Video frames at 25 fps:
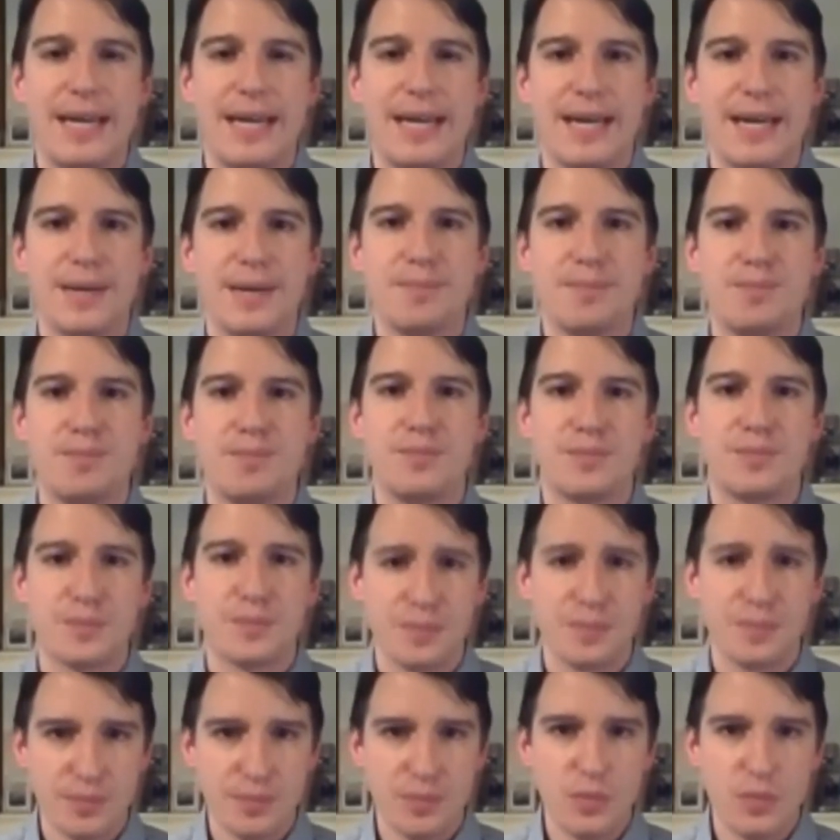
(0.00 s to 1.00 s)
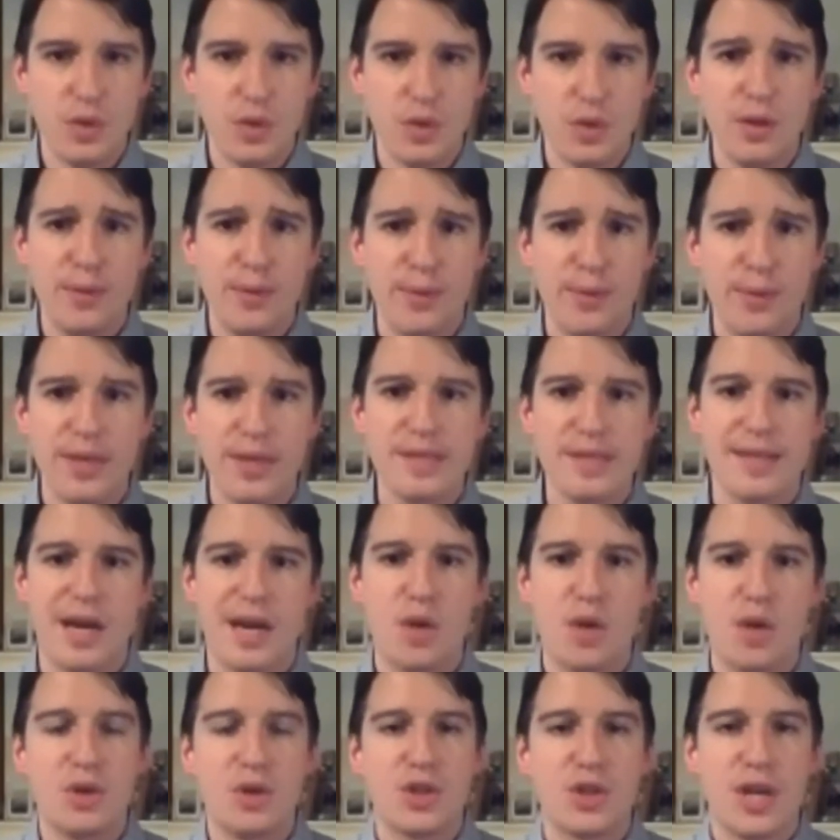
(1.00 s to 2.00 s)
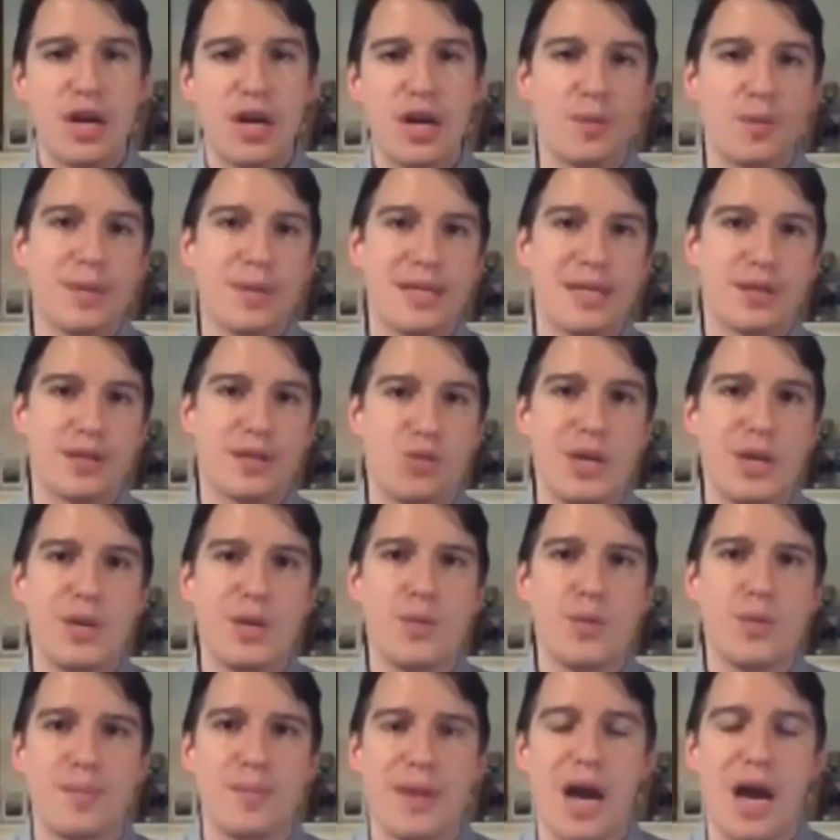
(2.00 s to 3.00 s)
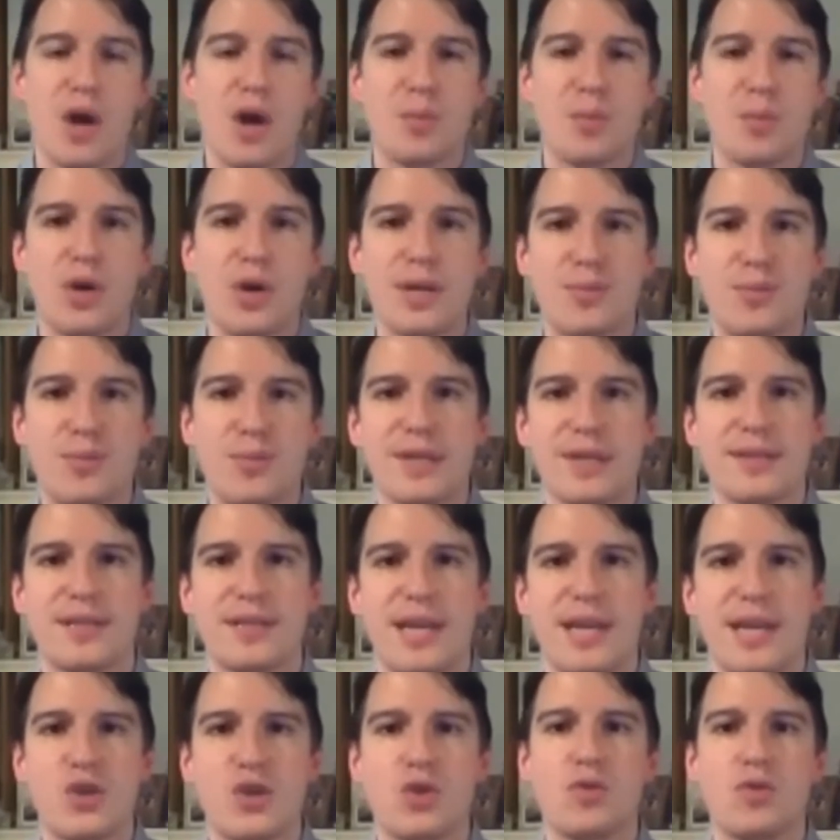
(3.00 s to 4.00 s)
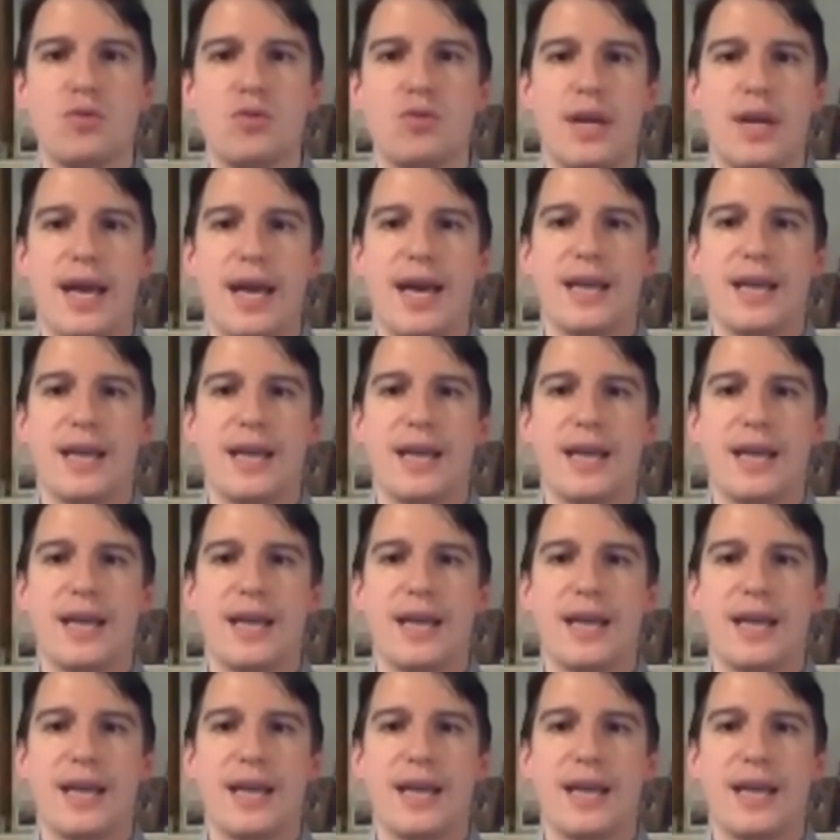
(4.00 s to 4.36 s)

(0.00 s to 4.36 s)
For this, I'll be sharing my screen with a PowerPoint presentation,